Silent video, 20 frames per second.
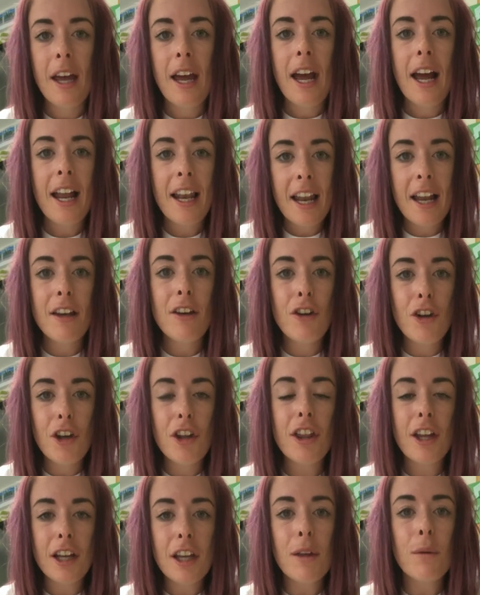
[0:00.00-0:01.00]
And I know
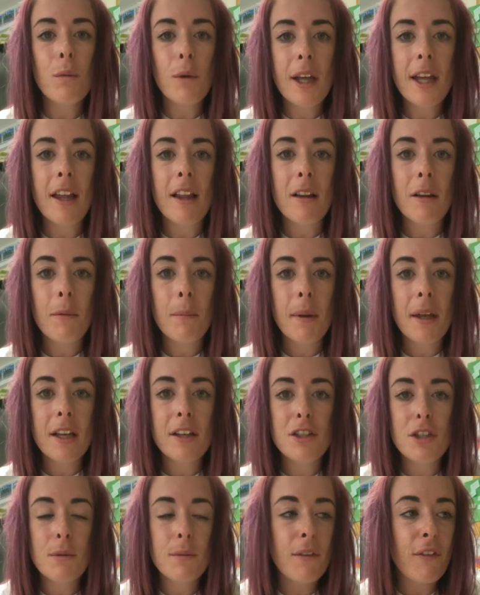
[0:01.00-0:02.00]
that you will,
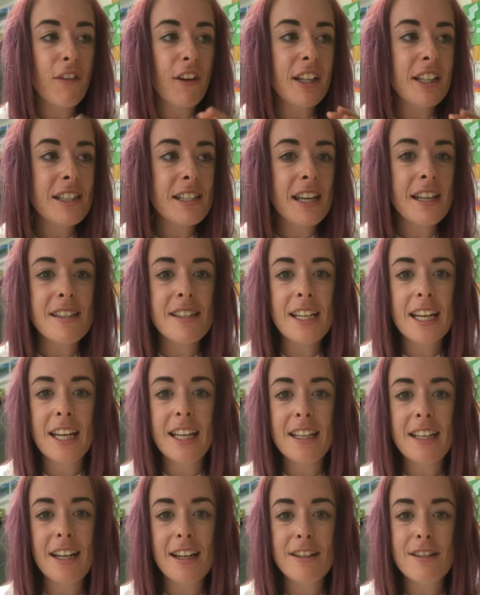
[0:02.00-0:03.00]
because you were fantastic
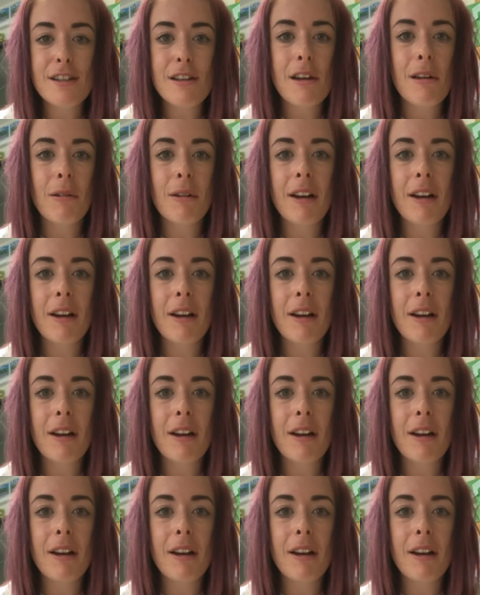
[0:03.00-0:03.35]
in Year 2